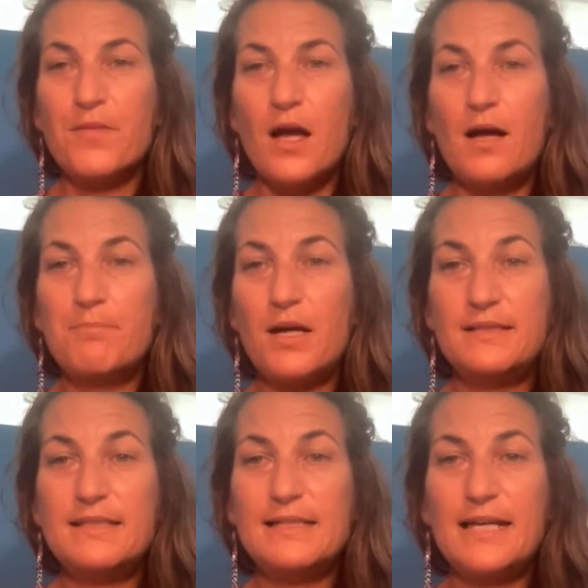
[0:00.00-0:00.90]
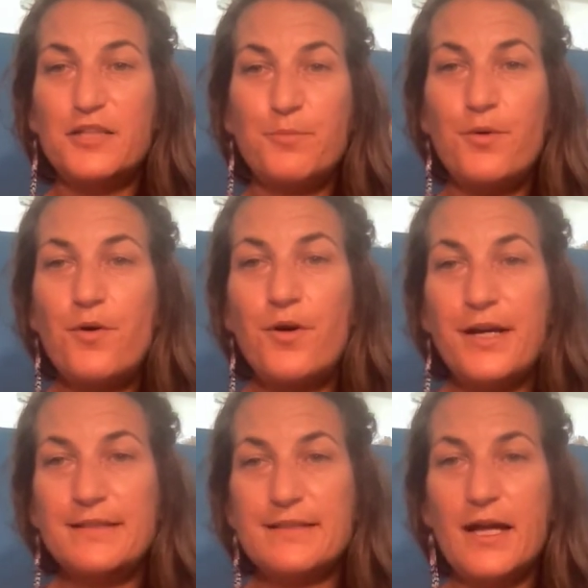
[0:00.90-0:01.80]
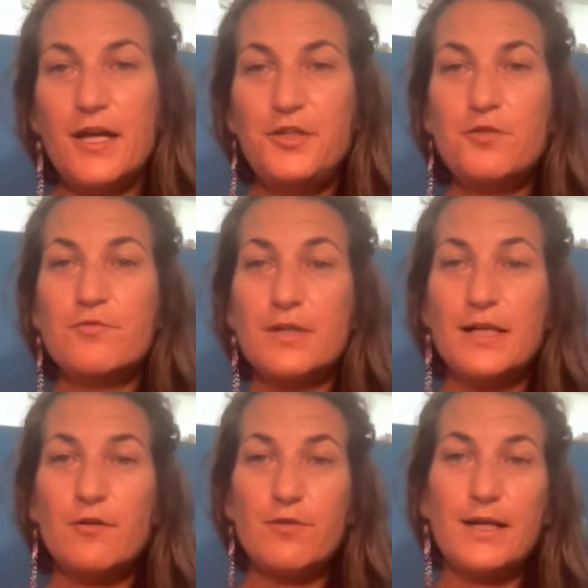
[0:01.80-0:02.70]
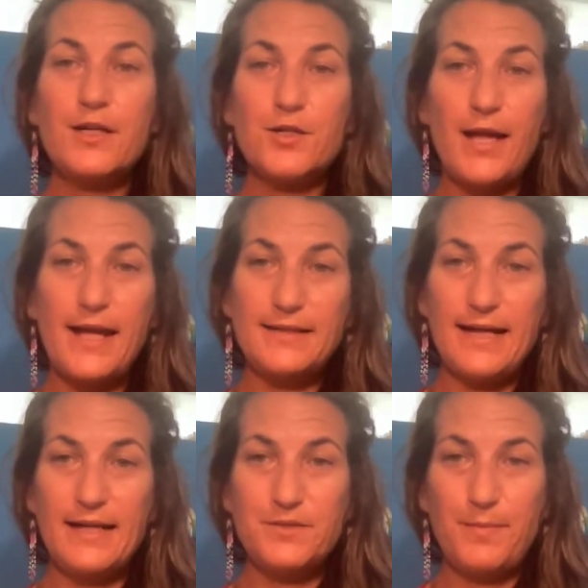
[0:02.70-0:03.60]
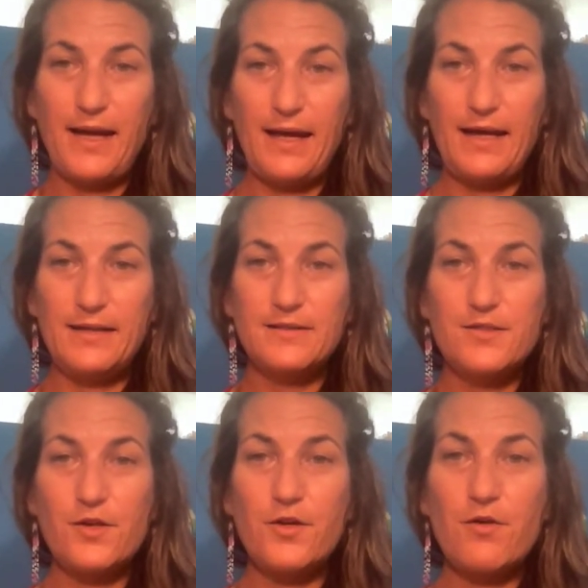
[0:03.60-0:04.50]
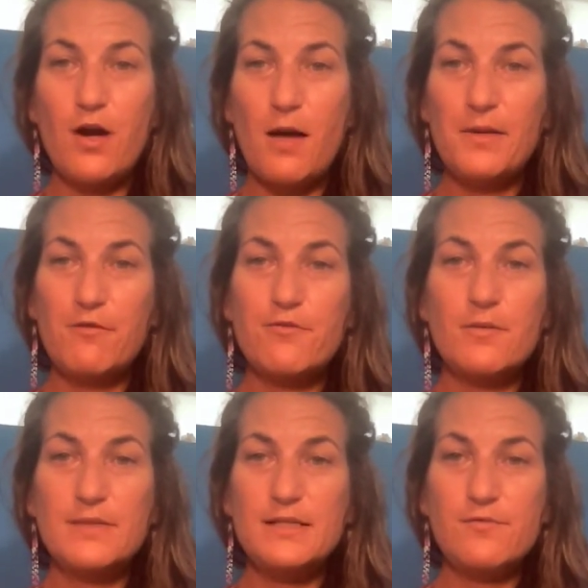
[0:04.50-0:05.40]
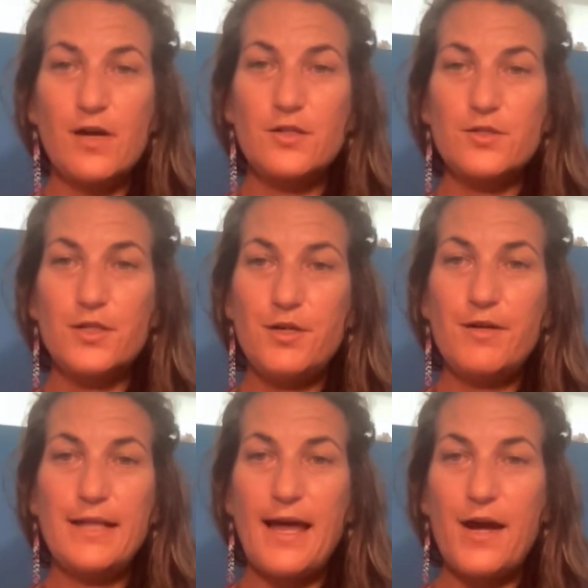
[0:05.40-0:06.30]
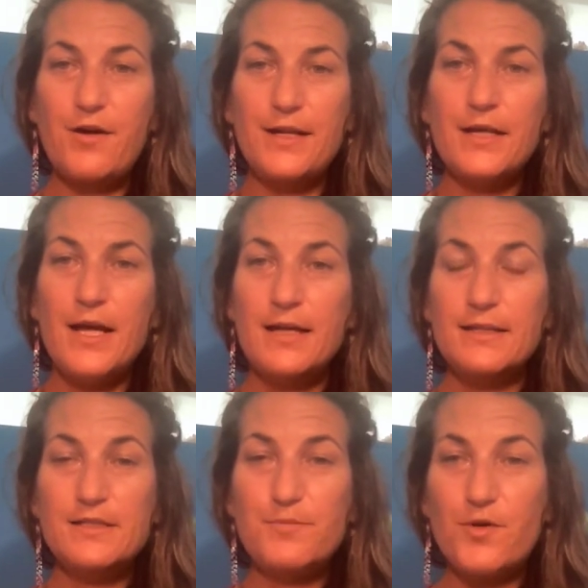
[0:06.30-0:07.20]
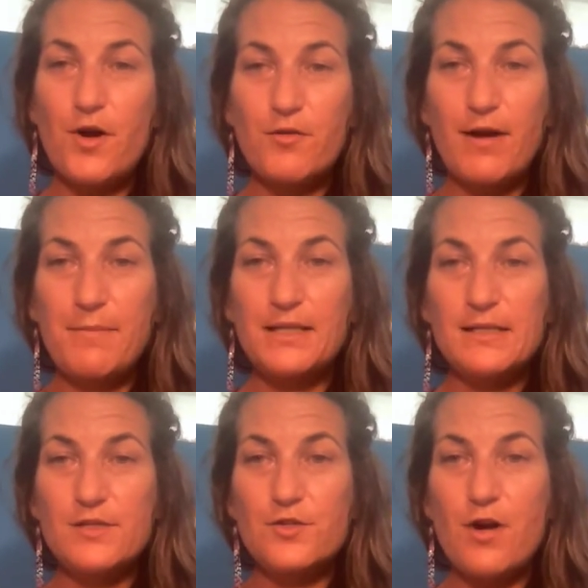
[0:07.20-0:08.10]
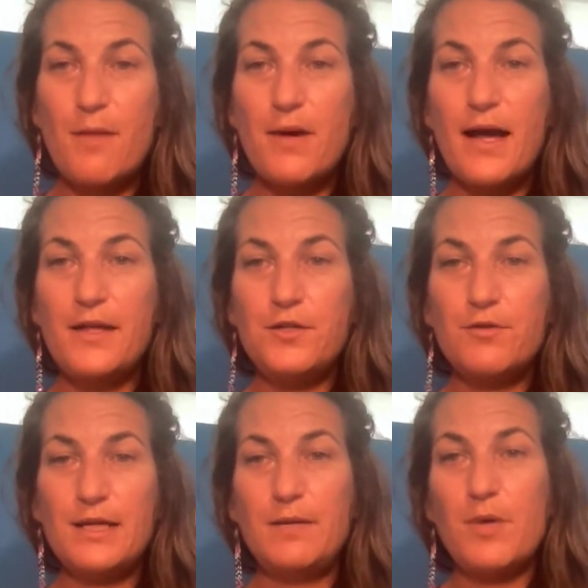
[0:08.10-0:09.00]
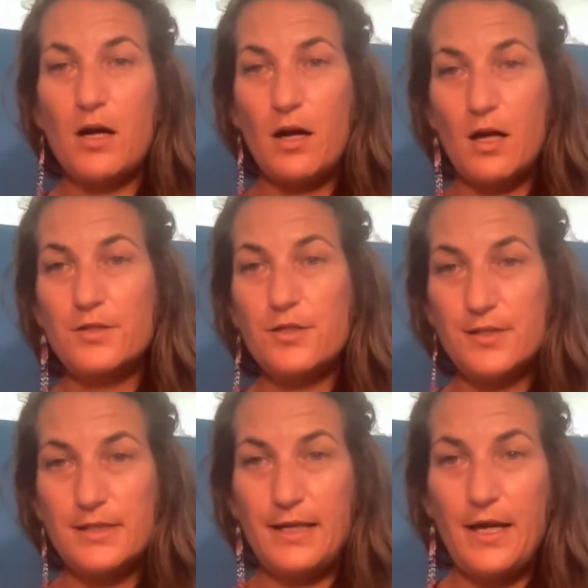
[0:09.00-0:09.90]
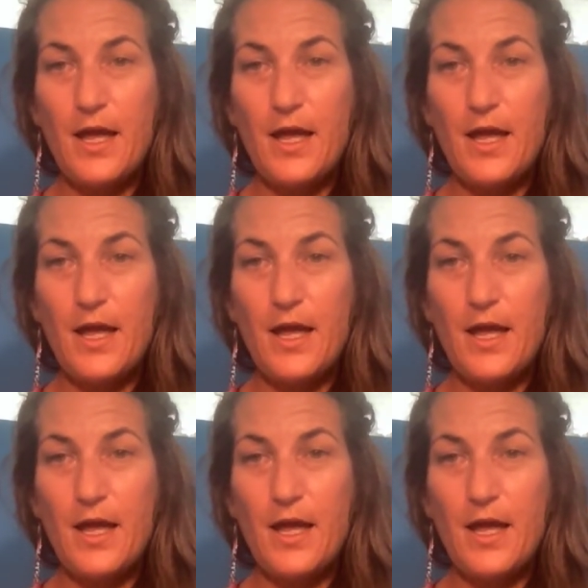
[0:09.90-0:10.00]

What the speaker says: up until that point, you will recreate that pain. So you're coming from dysfunction, you inherit this programming, this trauma, and you keep unconsciously